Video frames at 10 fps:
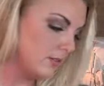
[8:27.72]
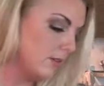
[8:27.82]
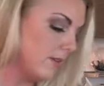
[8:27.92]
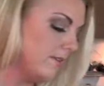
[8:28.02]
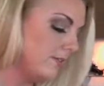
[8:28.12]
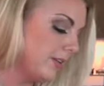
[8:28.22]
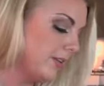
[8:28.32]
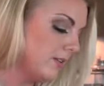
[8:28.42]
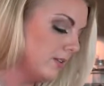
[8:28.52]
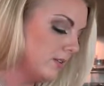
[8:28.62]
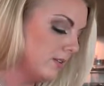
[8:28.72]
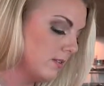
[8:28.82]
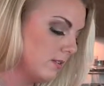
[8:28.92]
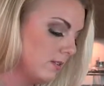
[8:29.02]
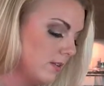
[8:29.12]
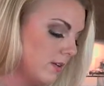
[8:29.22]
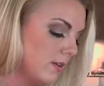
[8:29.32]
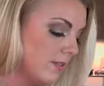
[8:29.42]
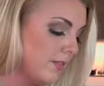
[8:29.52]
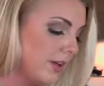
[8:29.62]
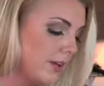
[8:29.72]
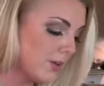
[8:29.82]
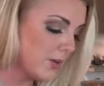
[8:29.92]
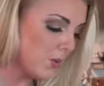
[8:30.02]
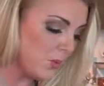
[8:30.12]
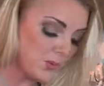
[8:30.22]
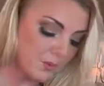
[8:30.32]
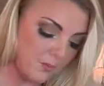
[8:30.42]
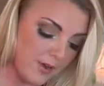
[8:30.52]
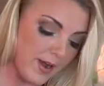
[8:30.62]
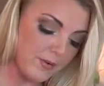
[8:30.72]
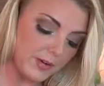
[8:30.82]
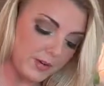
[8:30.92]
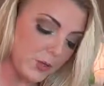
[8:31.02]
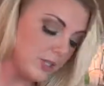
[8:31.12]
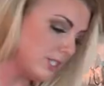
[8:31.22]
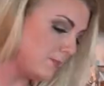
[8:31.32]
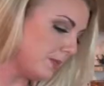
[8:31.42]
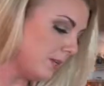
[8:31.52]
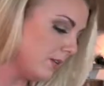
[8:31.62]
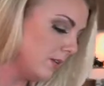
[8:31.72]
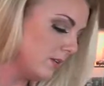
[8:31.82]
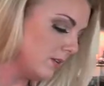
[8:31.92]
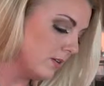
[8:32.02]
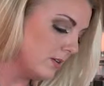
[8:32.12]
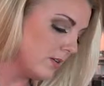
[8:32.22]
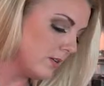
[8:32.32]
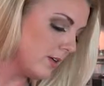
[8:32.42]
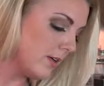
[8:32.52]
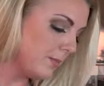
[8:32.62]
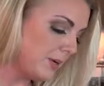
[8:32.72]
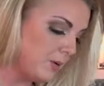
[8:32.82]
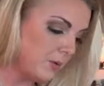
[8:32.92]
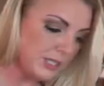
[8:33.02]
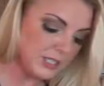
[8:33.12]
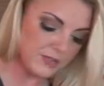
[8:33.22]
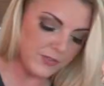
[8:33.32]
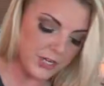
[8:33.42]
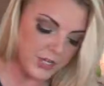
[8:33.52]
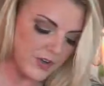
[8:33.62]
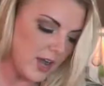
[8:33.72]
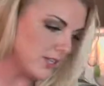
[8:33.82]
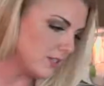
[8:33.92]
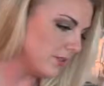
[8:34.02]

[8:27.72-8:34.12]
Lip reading: Lovely. They are golden brown and crispy. I mean, who needs French fries